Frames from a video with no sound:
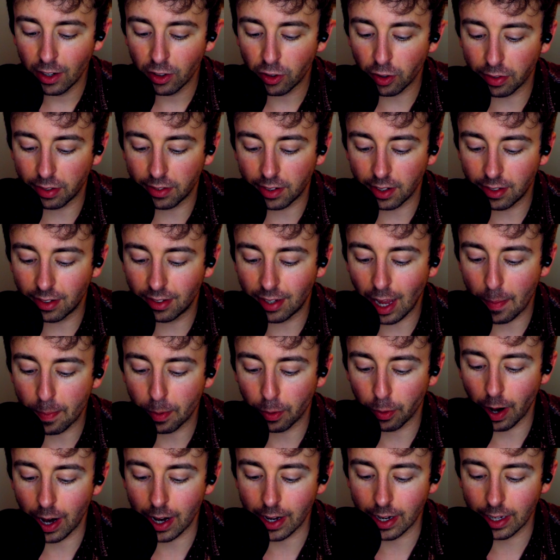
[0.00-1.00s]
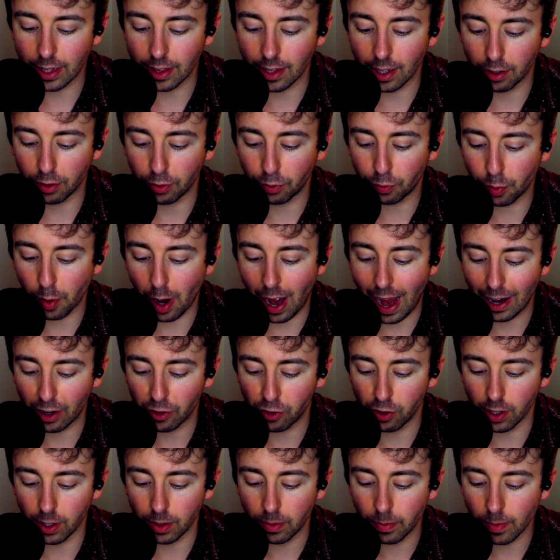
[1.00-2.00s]
Just separating this
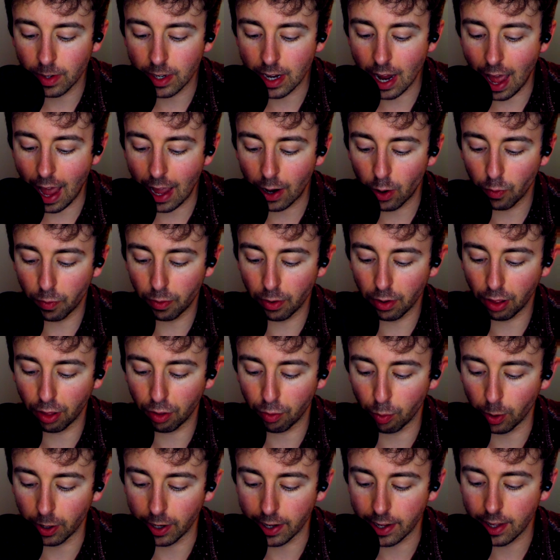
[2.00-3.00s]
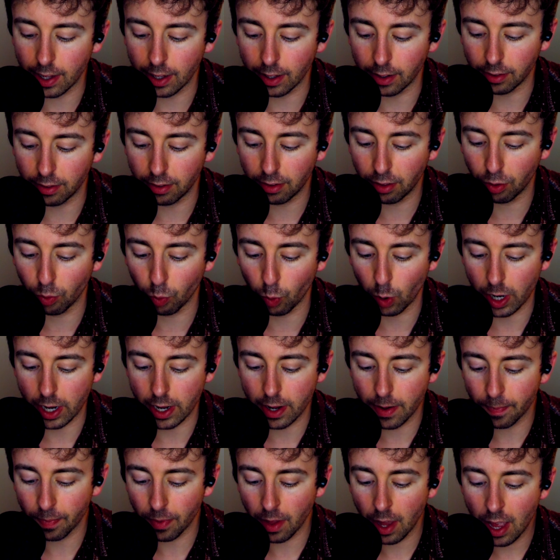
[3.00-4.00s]
fraction, 9 over 3 is
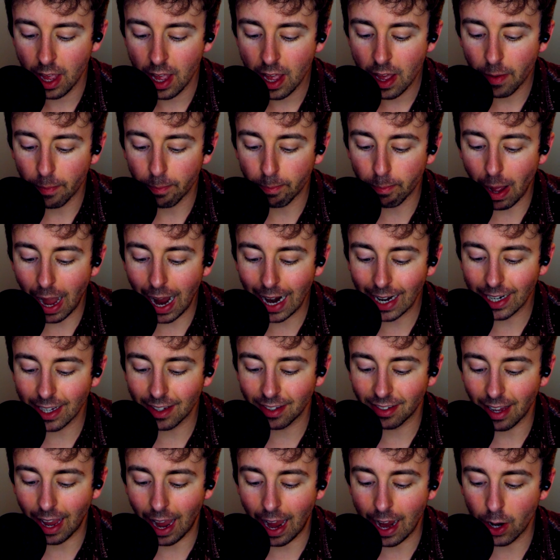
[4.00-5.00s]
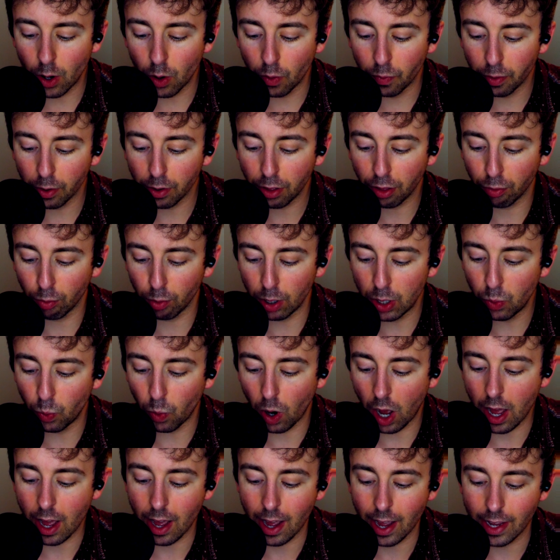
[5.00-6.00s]
3, minus 8 over
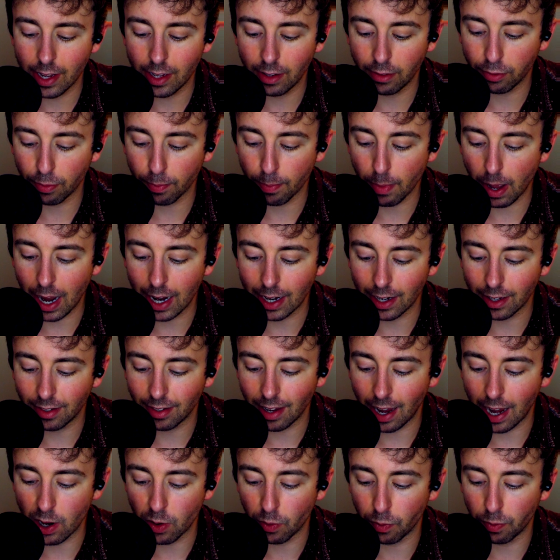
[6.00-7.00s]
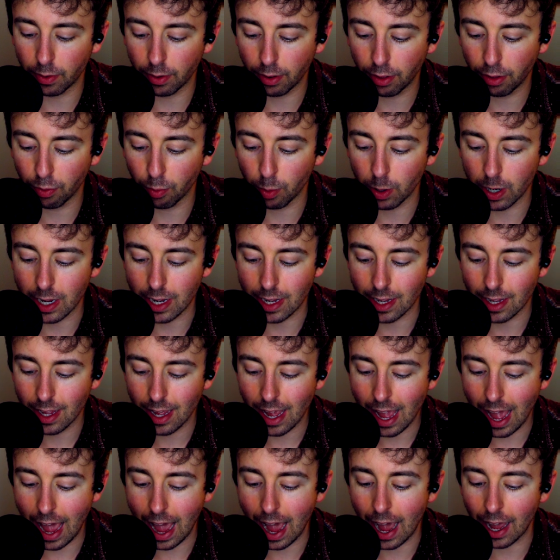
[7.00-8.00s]
3y is minus 8 over
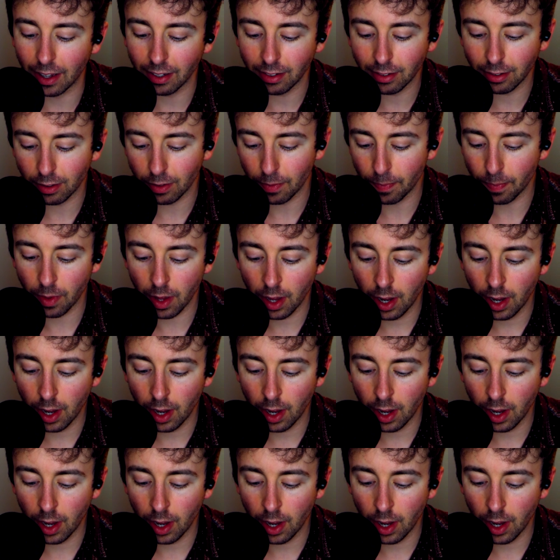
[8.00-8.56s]
3s,